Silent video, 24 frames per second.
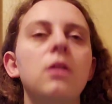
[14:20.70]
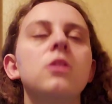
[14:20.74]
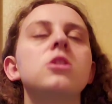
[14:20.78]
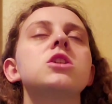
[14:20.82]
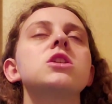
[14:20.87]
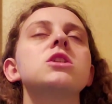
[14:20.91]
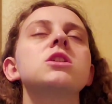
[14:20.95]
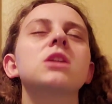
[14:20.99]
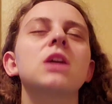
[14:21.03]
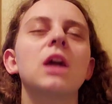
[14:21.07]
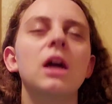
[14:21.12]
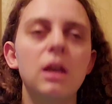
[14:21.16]
it
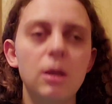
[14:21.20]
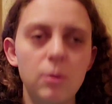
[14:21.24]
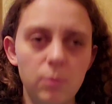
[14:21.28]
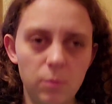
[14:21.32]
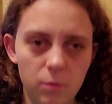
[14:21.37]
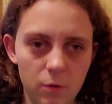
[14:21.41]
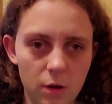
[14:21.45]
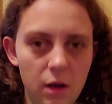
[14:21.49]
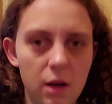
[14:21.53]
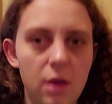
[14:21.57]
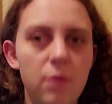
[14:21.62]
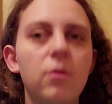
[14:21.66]
just kind of
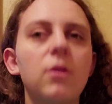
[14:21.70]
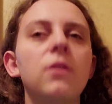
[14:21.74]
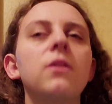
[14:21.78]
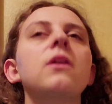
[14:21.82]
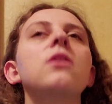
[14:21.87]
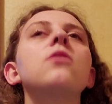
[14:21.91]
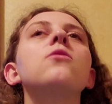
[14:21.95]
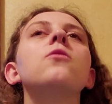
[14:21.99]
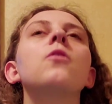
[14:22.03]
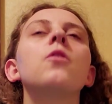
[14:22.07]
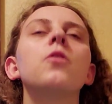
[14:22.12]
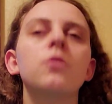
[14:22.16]
brought
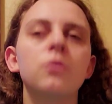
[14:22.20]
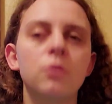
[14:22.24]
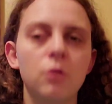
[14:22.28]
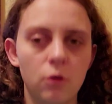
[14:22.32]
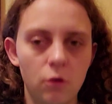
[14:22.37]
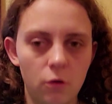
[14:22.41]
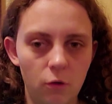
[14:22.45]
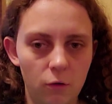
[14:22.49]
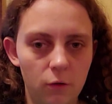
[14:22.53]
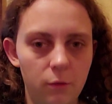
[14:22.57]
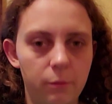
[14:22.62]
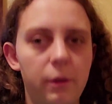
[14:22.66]
everything full
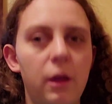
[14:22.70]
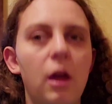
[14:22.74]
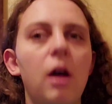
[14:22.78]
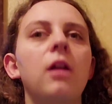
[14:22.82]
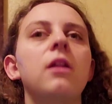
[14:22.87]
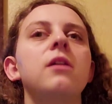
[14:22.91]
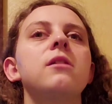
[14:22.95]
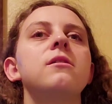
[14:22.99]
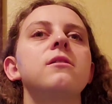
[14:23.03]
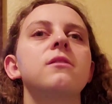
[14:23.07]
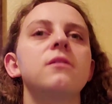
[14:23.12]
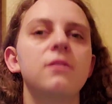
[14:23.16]
circle, to be
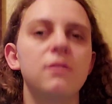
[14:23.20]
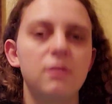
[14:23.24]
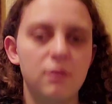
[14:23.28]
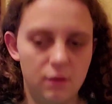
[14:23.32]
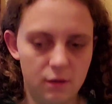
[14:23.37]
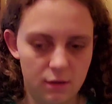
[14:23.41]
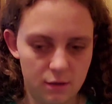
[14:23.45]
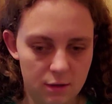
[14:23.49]
honest.